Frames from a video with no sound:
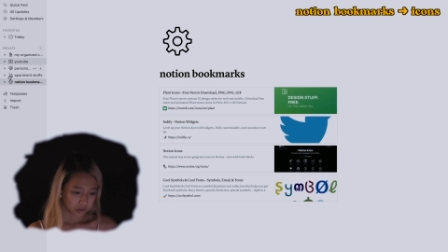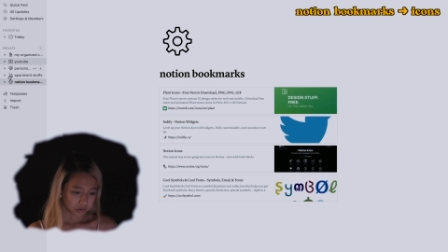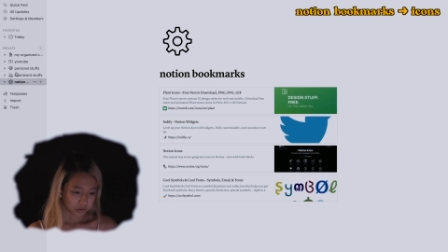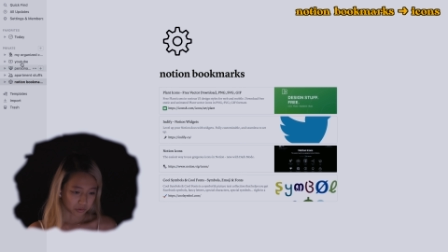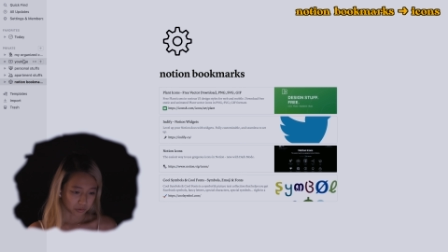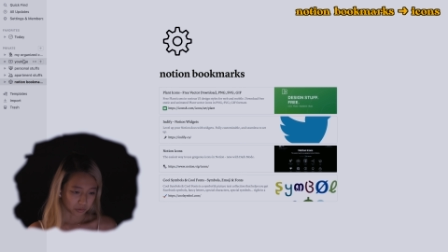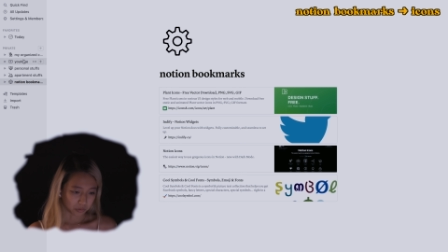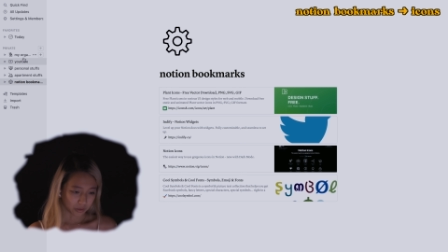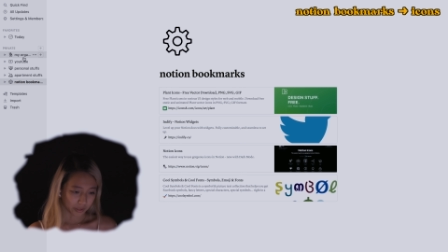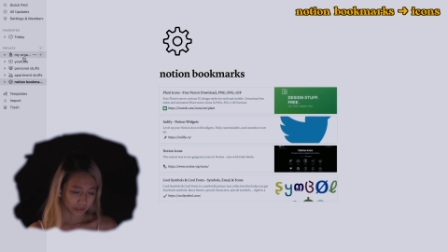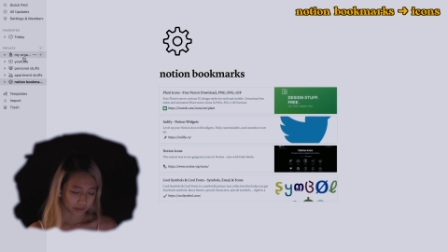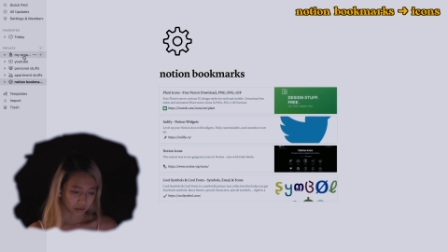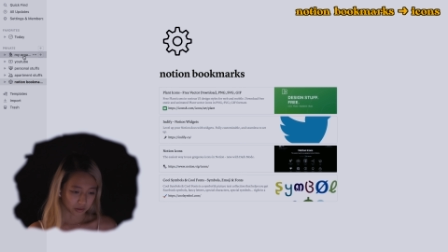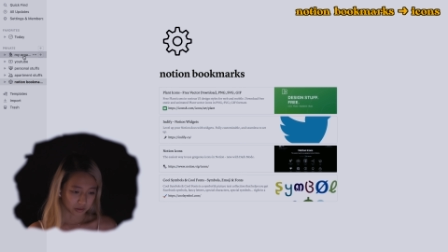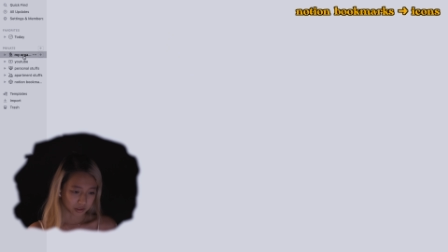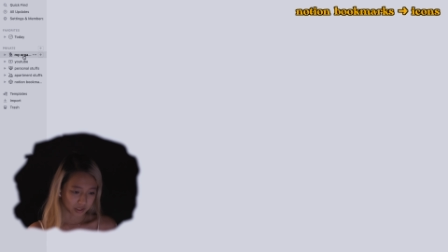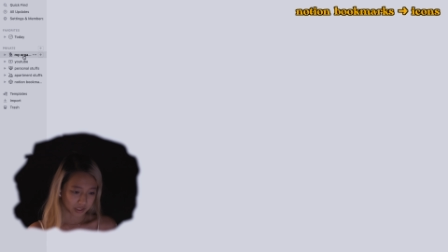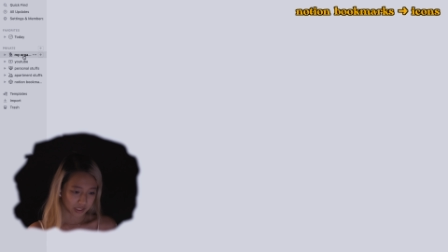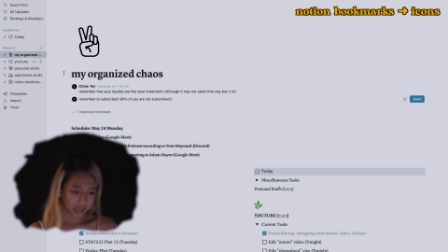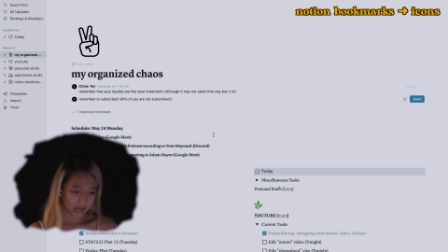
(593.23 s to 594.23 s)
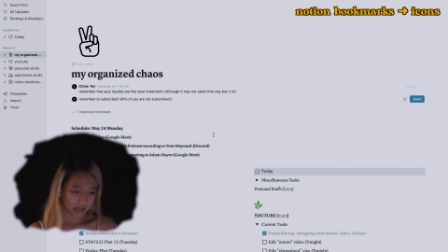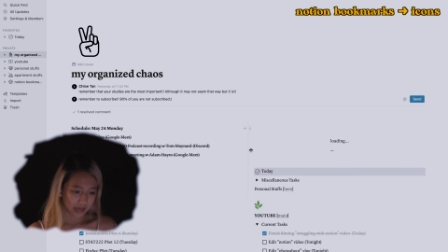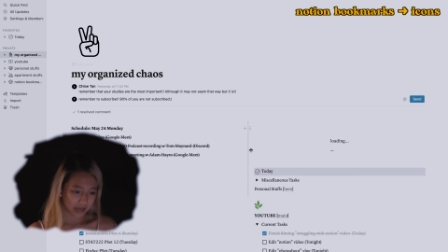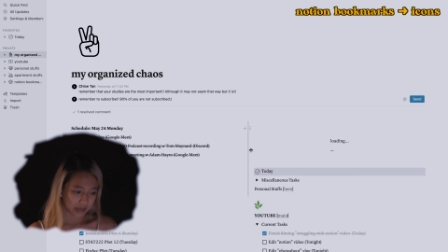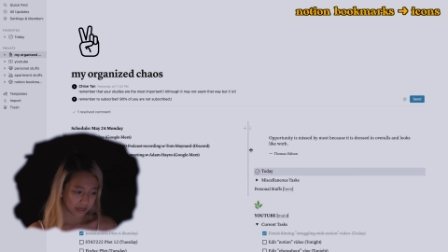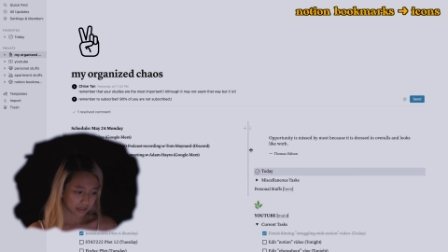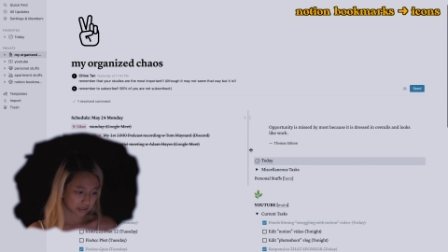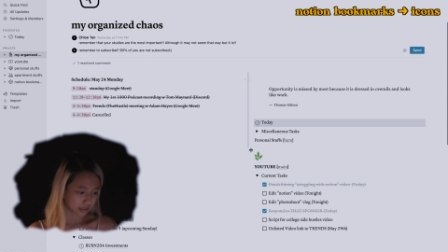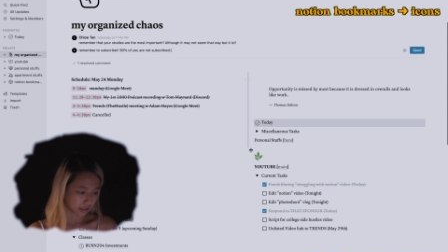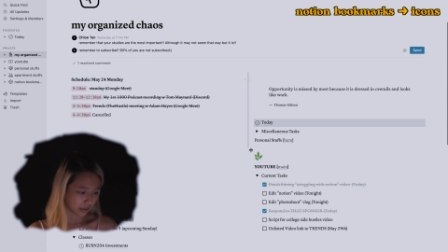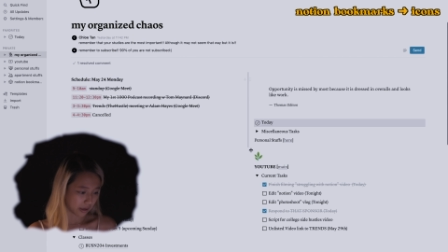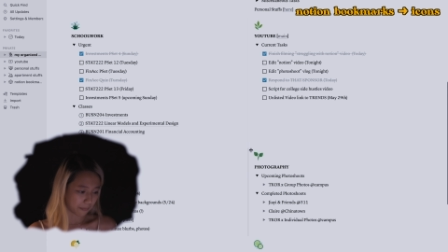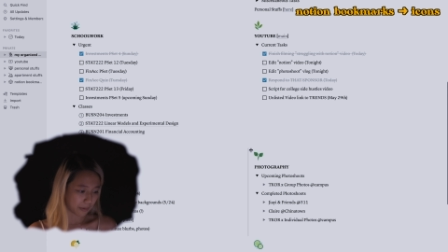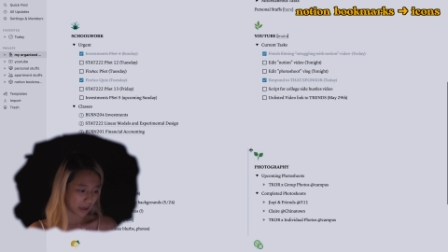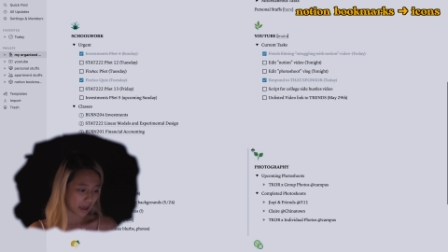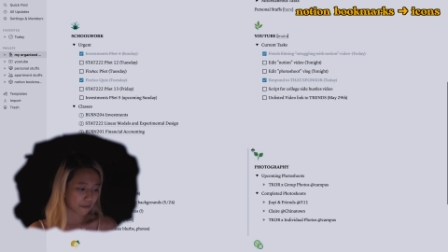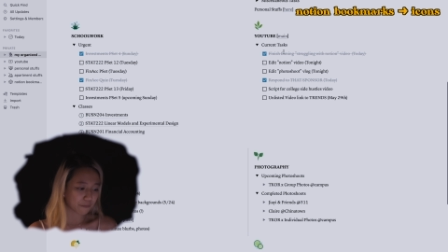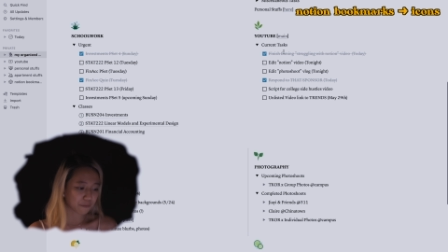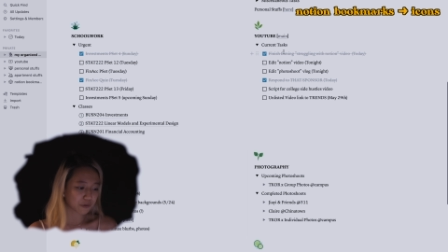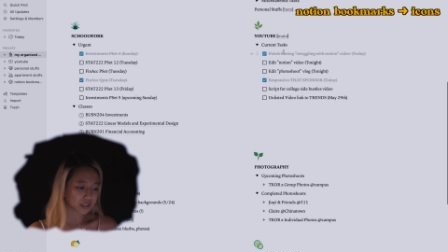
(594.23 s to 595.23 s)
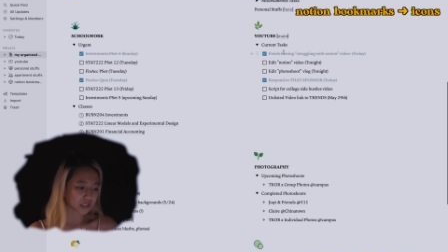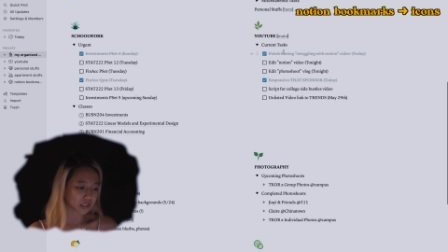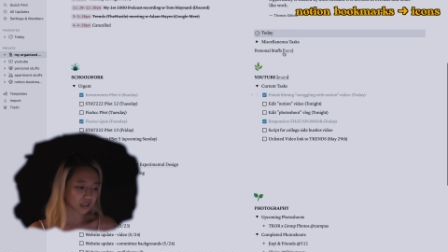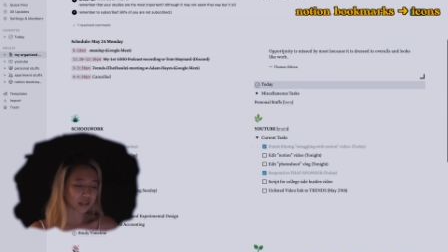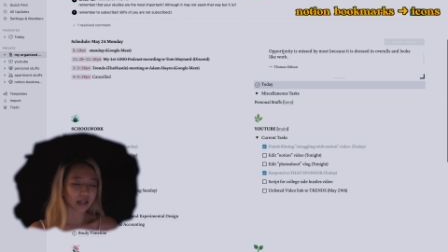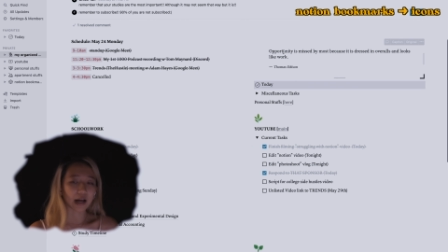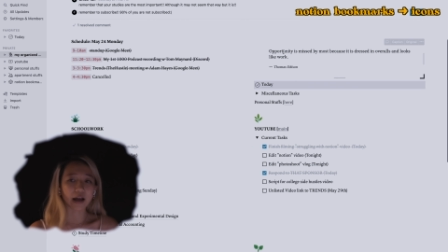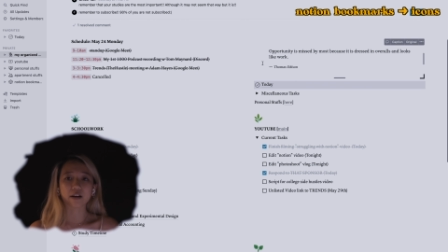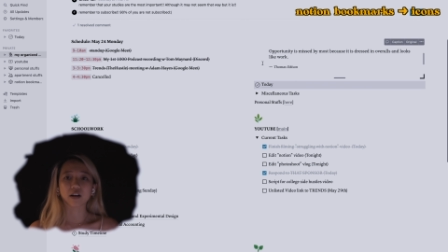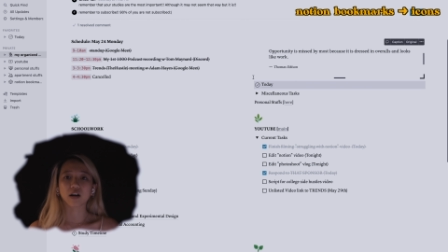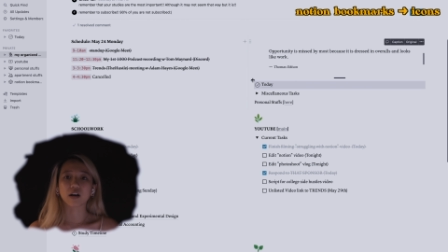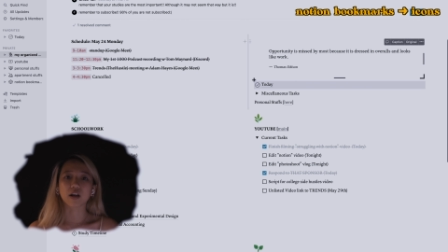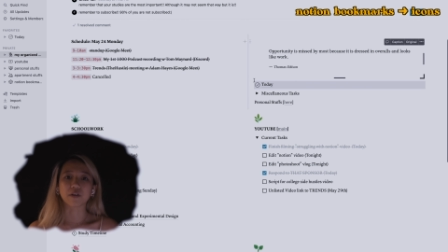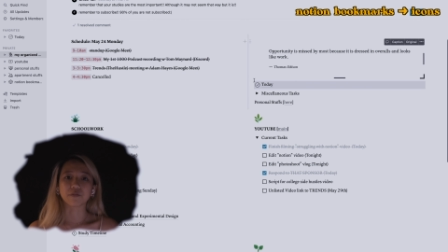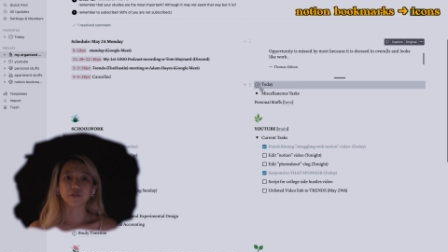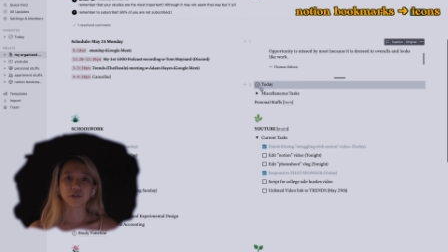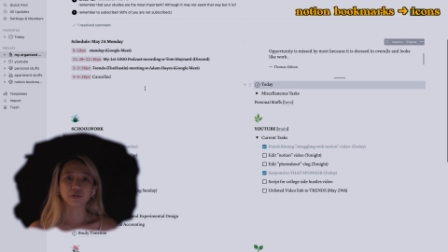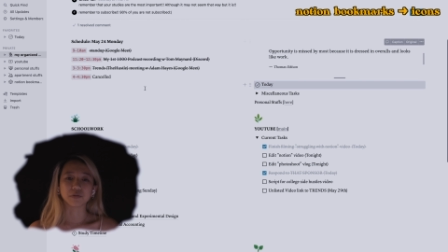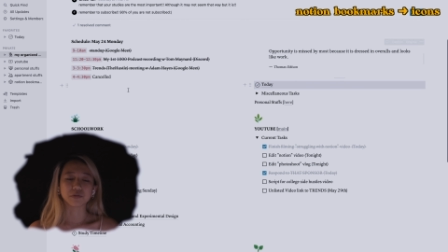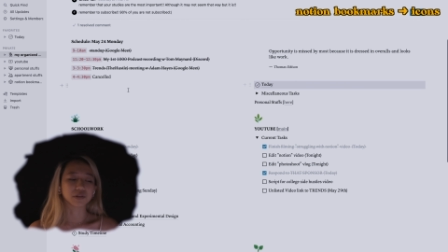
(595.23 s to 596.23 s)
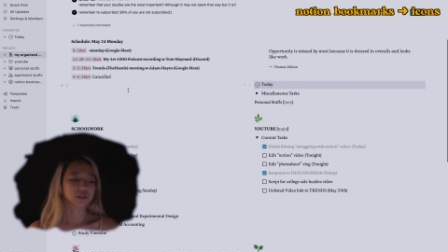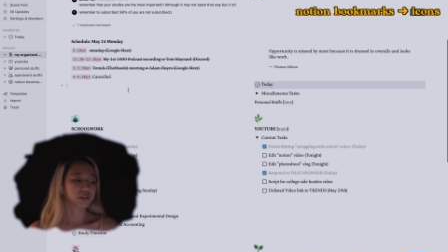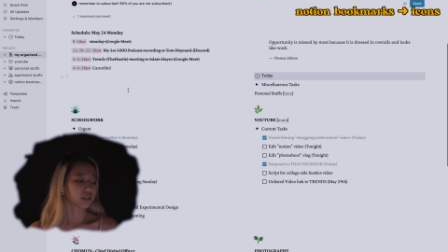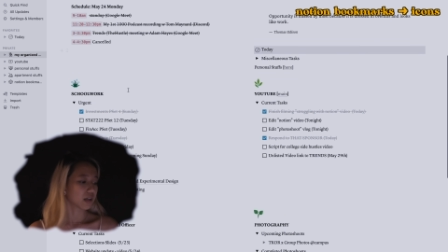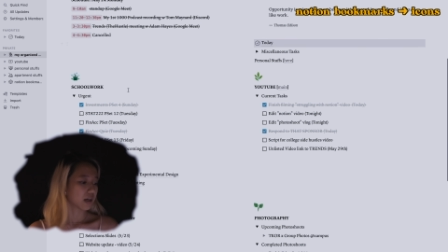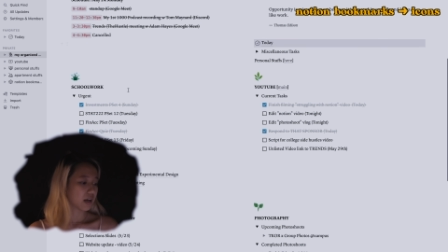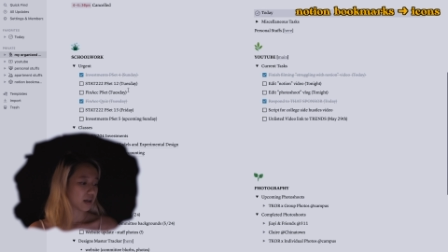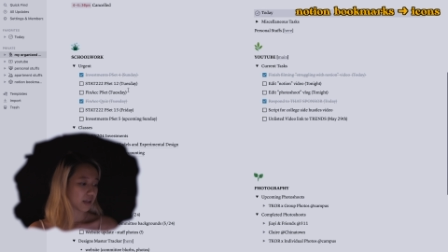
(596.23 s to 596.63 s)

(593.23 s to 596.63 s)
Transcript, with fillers: to like the today to every single icon I've used